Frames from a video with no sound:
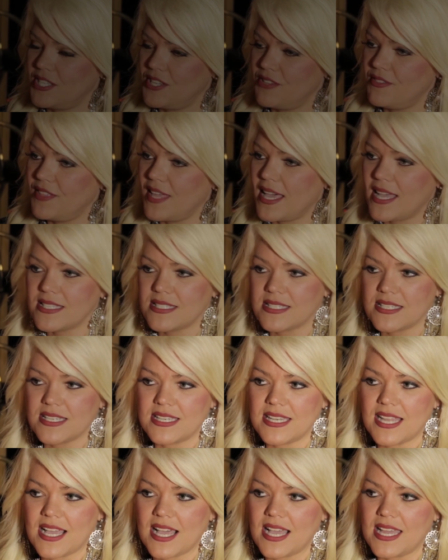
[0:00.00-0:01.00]

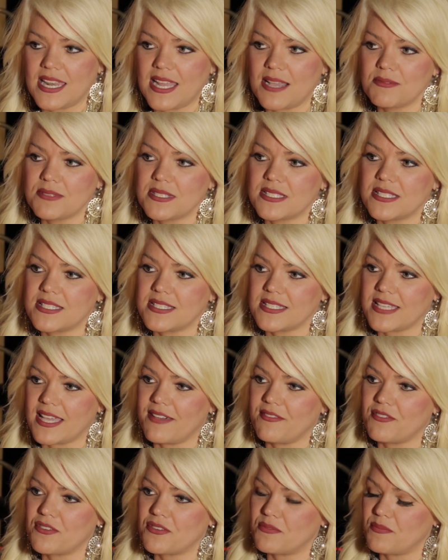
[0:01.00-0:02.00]
2009, I was
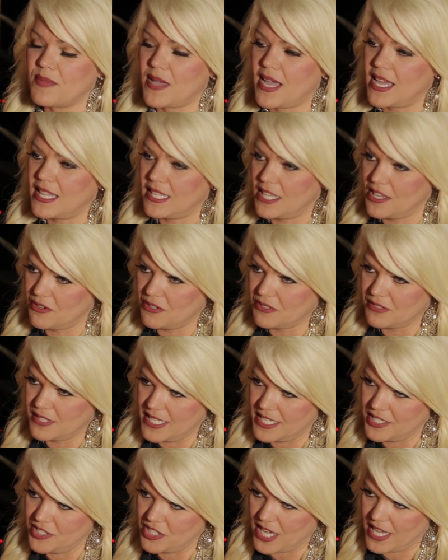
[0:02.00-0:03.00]
discovered by a local
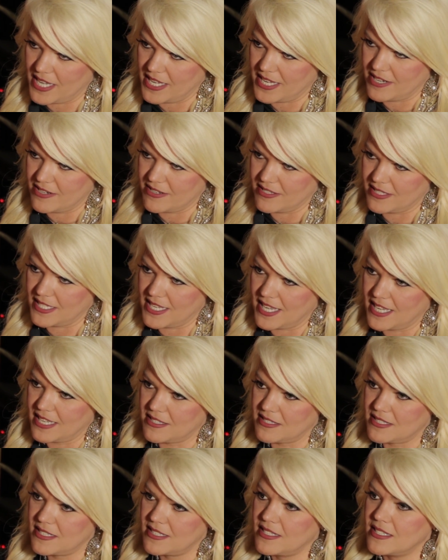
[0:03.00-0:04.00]
DJ here in
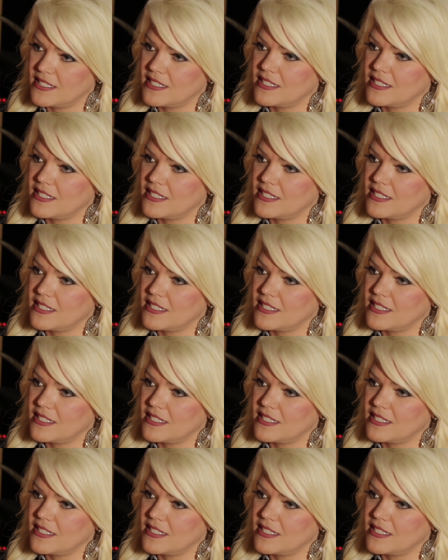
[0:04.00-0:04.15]
town.